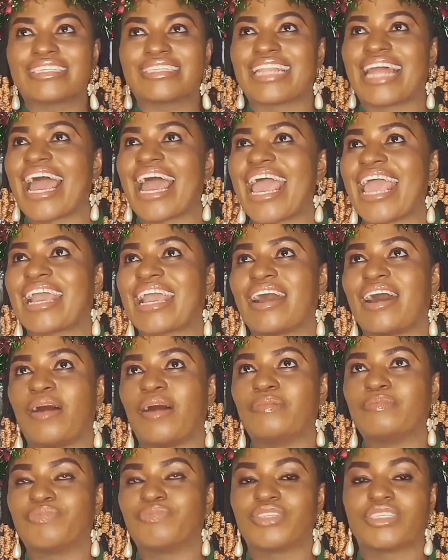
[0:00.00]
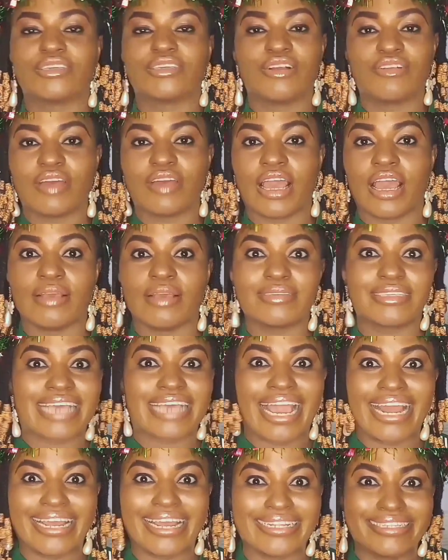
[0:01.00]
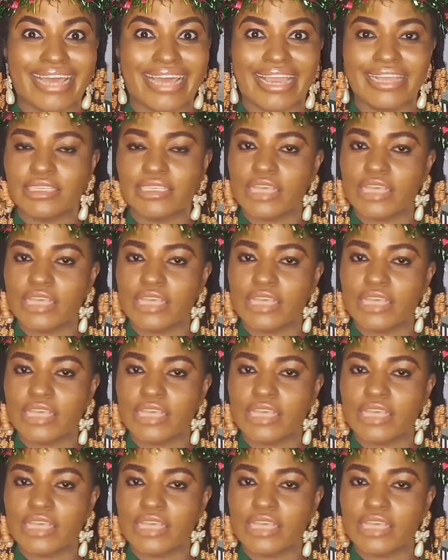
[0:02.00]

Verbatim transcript: like um Sil uh, Silent Night,